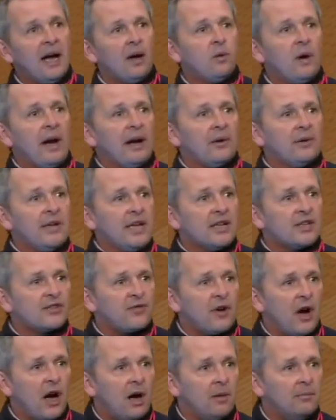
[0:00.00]
where he is
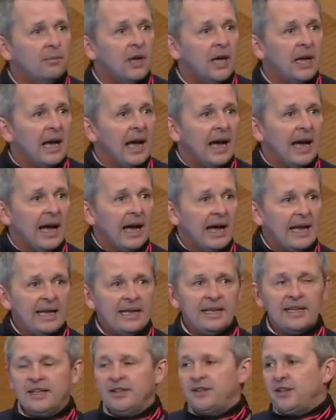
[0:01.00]
from
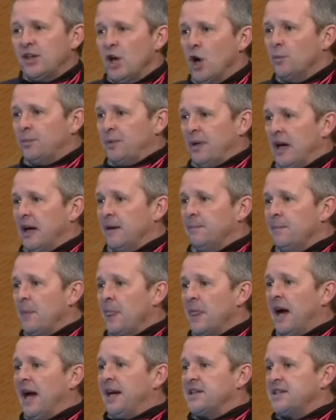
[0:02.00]
in Ethiopia,
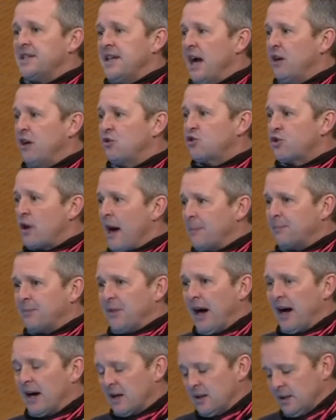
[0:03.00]
and is now trapped
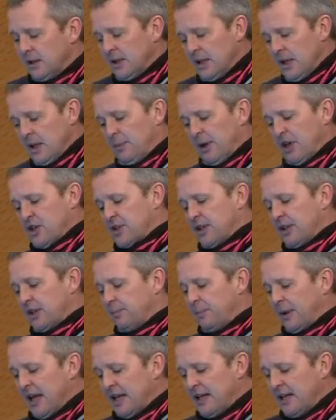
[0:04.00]
there because at the
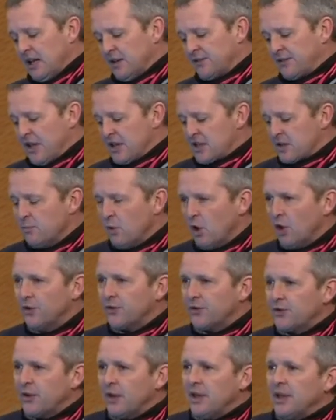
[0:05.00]
beginning of this
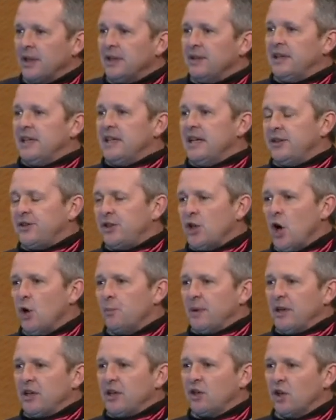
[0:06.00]
month, the
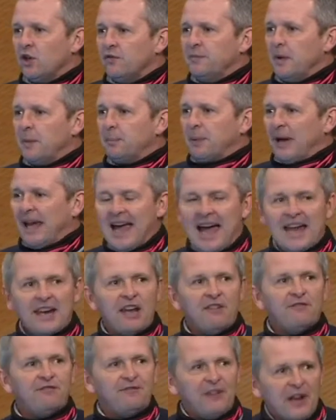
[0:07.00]
Ethiopian government began
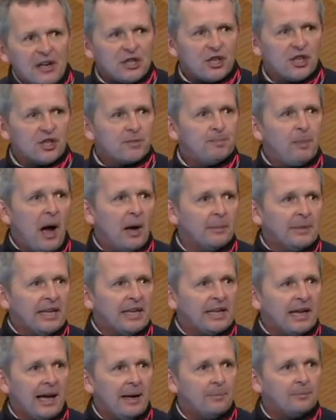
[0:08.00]
a vicious
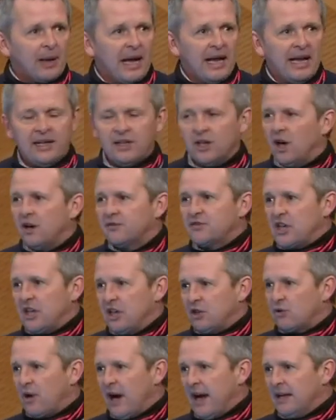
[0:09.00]
bombing campaign of
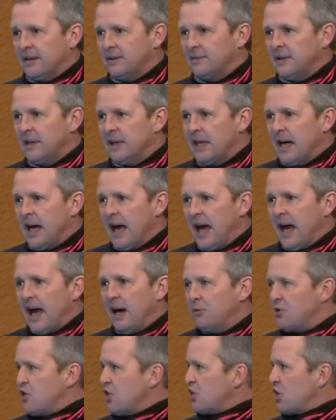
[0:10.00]
Tigray,
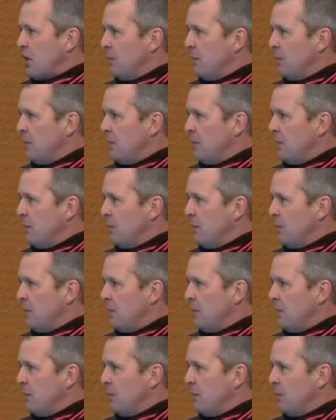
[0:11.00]
which has